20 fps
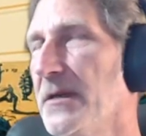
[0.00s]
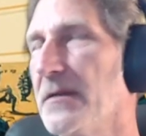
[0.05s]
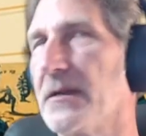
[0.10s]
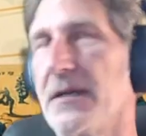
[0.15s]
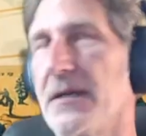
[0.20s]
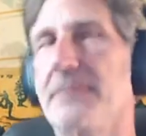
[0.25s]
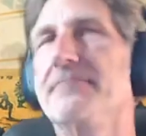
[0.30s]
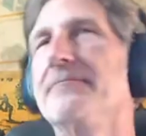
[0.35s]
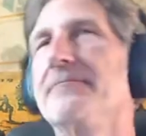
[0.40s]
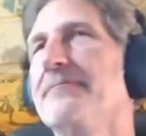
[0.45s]

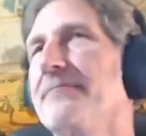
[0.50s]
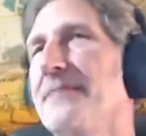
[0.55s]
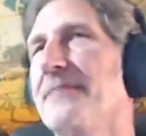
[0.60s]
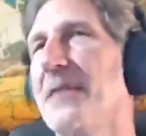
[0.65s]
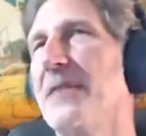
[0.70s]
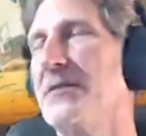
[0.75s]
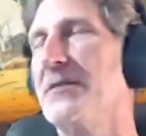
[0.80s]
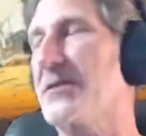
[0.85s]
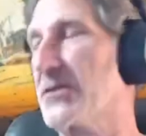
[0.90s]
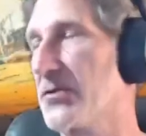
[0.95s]
it
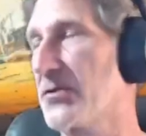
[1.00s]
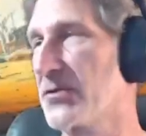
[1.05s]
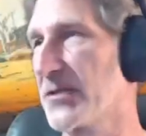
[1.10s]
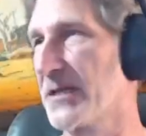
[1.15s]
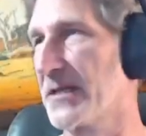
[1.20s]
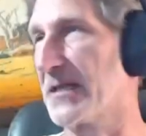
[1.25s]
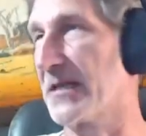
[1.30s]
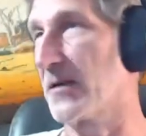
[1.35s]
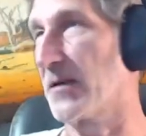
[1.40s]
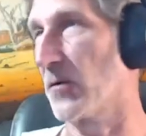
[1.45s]
was
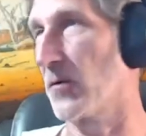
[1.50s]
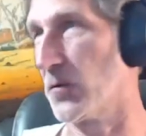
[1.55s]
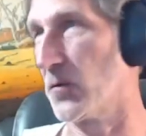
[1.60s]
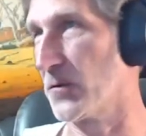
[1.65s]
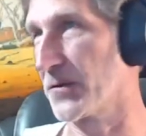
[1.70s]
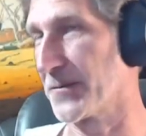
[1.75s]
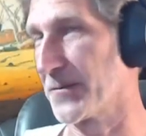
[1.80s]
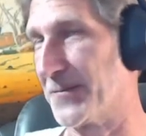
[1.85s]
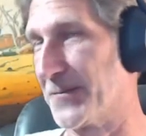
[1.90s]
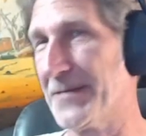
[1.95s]
usually the
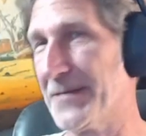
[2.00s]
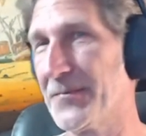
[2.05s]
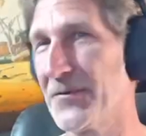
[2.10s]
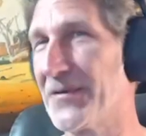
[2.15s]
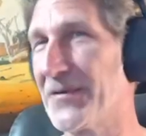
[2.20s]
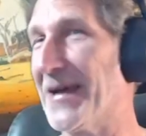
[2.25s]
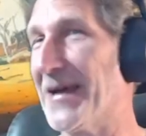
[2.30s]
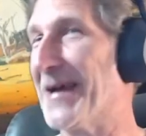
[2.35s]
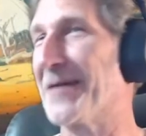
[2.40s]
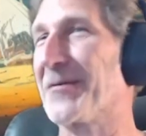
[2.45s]
older people
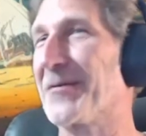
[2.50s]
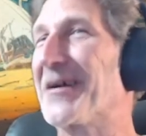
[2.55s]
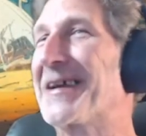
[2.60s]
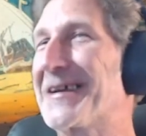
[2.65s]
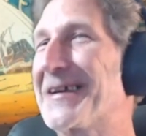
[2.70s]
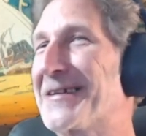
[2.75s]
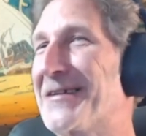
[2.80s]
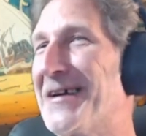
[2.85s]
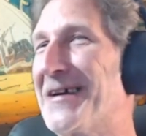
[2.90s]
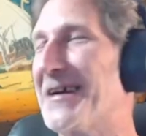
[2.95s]
that
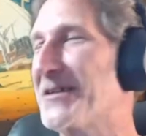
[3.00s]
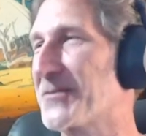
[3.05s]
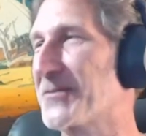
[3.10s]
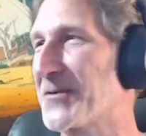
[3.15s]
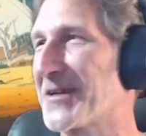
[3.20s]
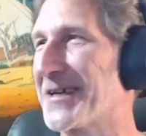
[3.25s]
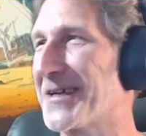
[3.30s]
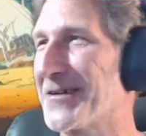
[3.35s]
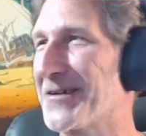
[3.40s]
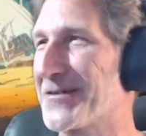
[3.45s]
recognized
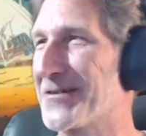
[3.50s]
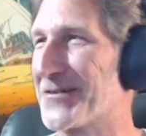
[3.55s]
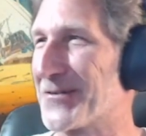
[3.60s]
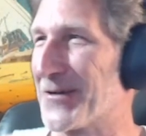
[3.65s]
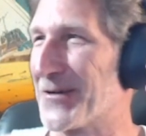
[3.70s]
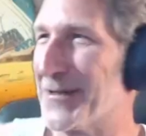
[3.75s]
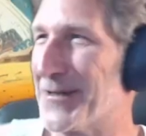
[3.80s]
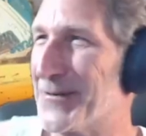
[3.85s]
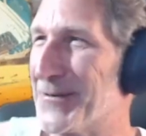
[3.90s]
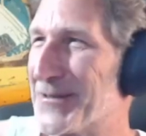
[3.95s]
what
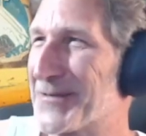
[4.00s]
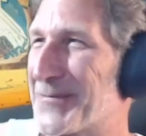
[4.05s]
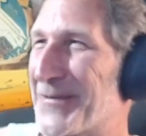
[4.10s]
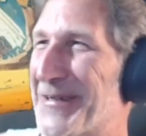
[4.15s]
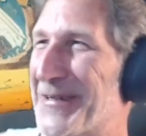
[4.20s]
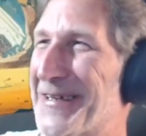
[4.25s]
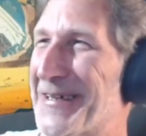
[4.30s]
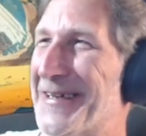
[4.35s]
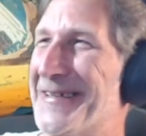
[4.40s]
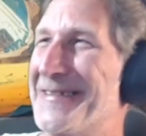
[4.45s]
character I was
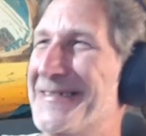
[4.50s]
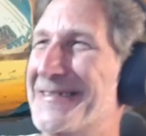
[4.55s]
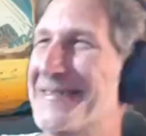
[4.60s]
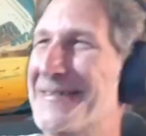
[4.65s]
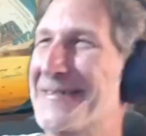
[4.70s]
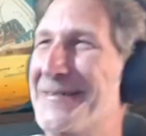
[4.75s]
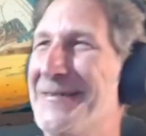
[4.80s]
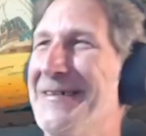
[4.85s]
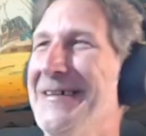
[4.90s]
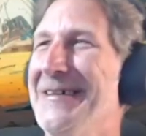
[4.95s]
playing.
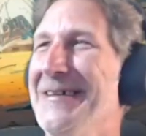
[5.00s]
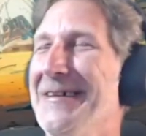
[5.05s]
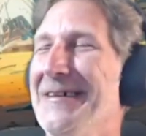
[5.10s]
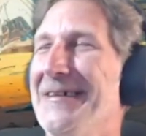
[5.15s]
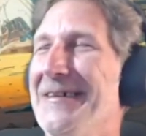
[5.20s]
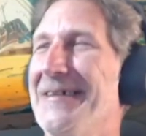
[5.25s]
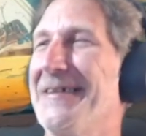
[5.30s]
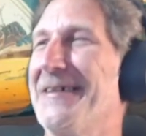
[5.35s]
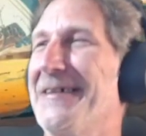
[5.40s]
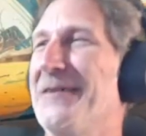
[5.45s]
So
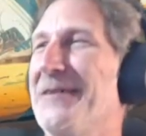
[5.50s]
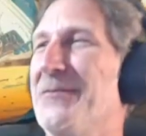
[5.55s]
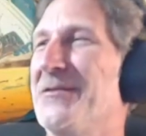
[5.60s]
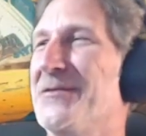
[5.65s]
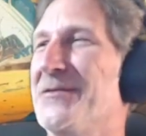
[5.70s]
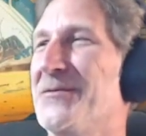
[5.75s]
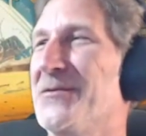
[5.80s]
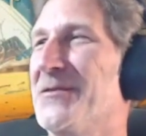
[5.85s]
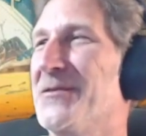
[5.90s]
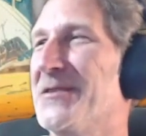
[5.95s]
yeah,
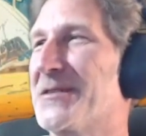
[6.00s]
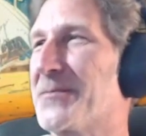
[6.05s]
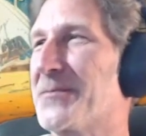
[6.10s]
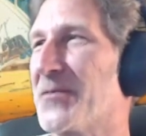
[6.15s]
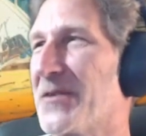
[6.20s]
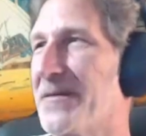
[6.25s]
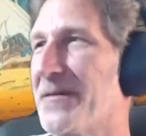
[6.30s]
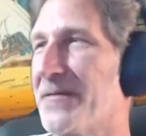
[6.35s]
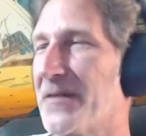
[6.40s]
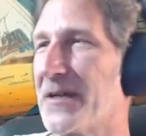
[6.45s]
it was
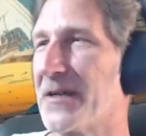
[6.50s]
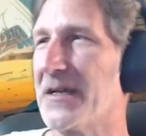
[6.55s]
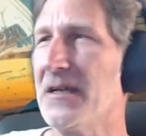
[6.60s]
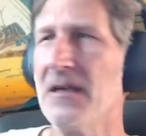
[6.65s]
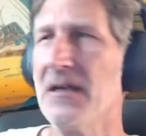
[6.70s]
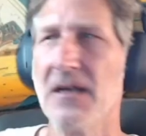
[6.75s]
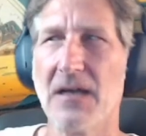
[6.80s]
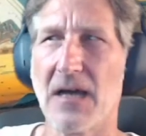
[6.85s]
pretty funny.